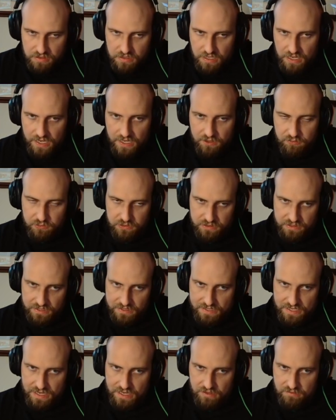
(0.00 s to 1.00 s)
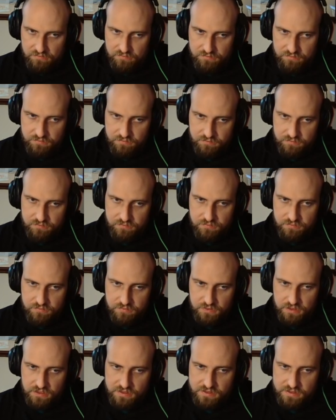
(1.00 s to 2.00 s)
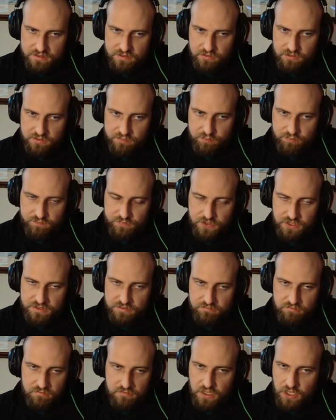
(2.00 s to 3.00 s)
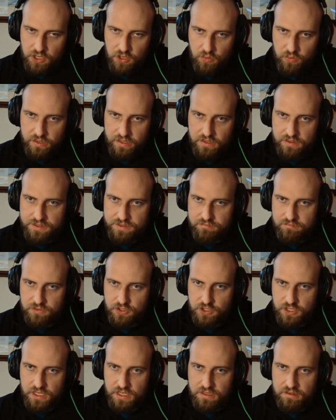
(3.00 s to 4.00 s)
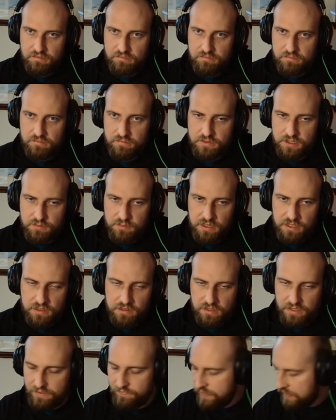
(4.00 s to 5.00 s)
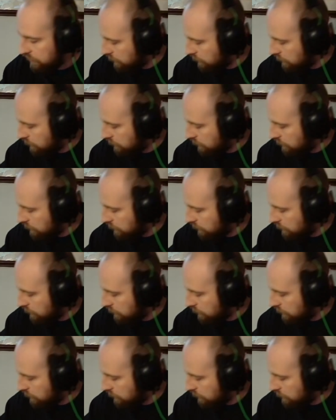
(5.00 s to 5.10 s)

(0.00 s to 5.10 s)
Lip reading: I don't really get that because this looks just annoying as shit to me. Like if I